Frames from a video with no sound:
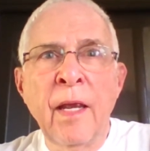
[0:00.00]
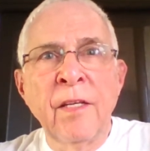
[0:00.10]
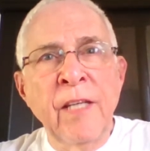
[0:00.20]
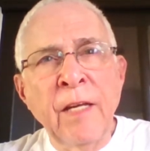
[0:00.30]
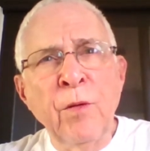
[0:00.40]

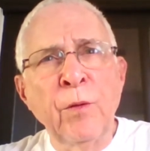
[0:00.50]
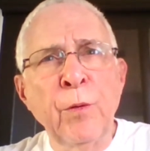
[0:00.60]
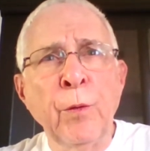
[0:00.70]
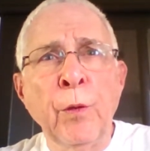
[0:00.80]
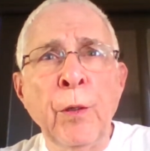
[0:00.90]
Central
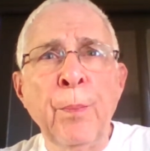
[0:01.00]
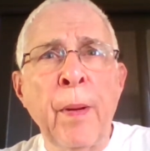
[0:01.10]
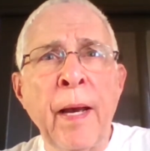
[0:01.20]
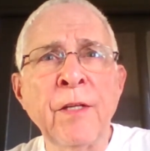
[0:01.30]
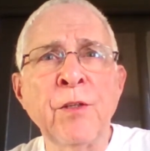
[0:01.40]
to good
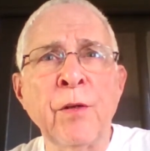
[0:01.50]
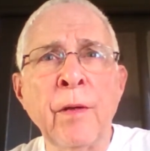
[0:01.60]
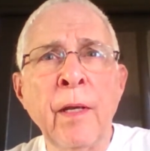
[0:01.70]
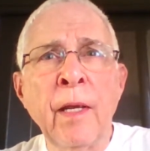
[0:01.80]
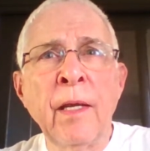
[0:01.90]
posture
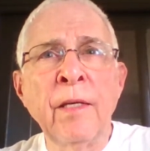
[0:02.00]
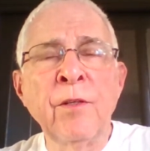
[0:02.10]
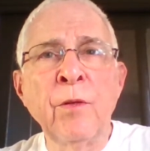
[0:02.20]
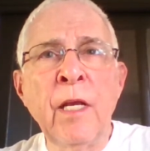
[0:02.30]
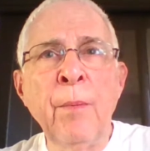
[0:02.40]
is
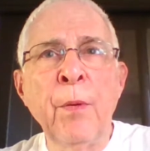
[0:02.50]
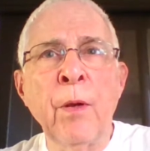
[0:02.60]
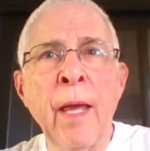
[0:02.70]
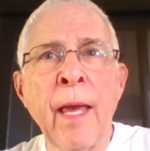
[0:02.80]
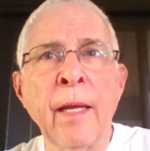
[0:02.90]
to keep your
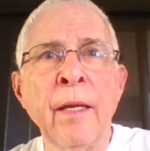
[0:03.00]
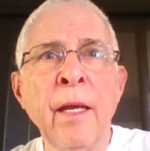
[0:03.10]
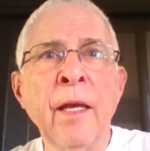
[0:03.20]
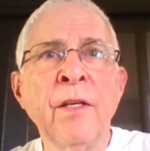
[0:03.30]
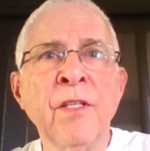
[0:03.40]
head
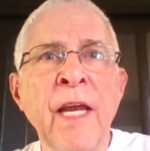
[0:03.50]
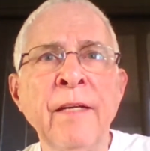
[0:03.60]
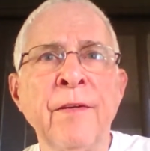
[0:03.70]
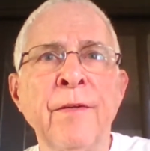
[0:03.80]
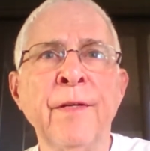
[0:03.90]

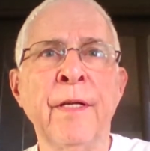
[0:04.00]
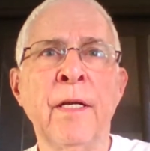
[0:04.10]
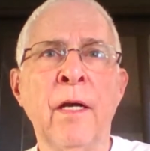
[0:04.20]
centered